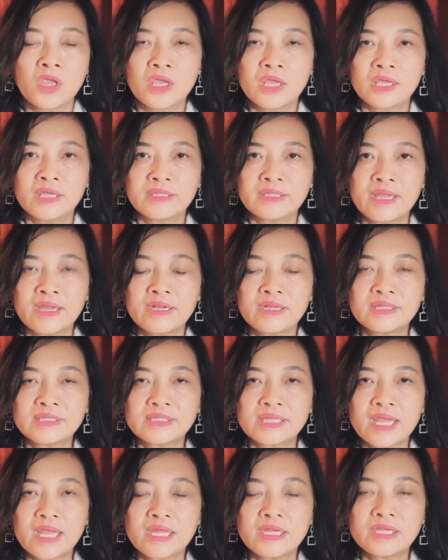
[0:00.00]

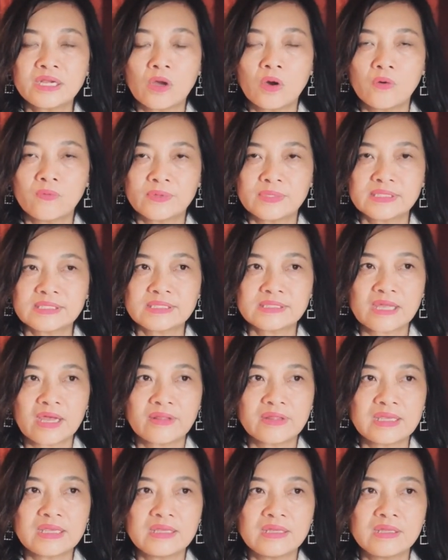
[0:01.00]
Taylor's aim of
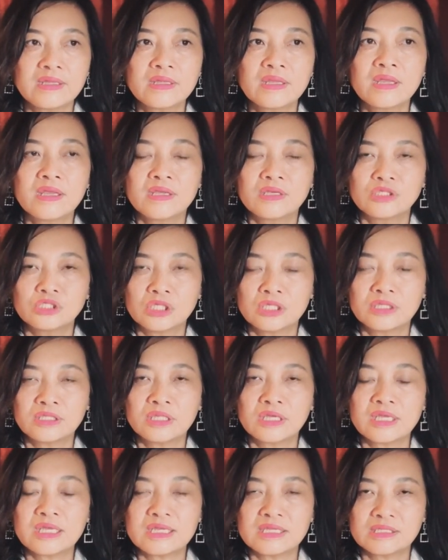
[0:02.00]
studying
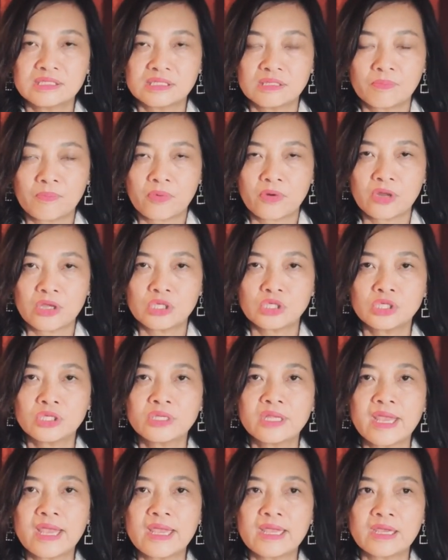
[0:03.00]
gender in
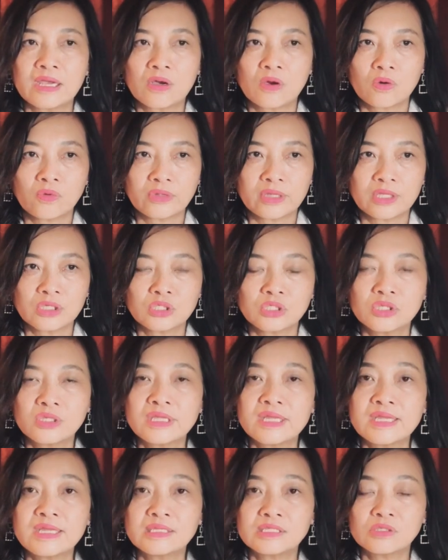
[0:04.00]
separation and
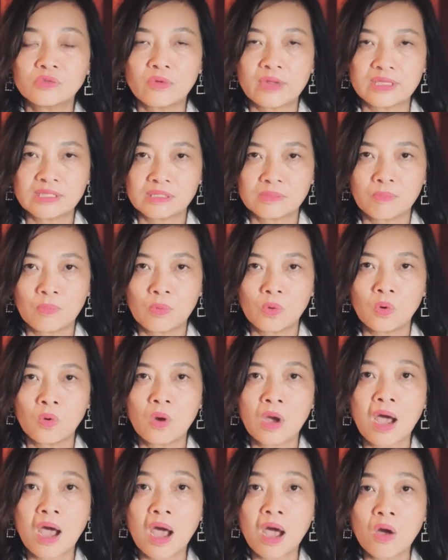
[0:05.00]
connection is to explore
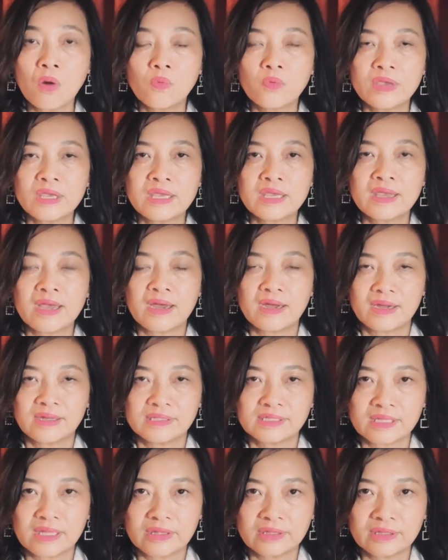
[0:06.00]
how we
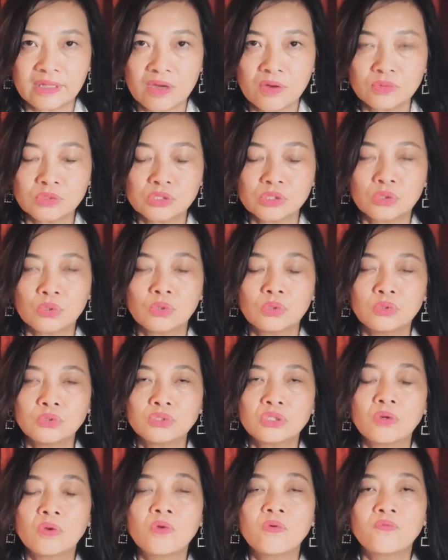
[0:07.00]
as adults
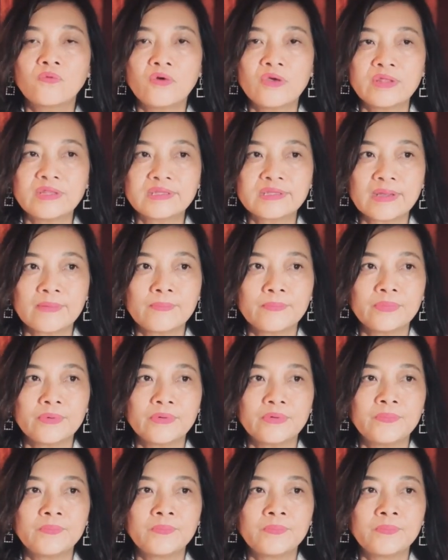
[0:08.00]
could, for example,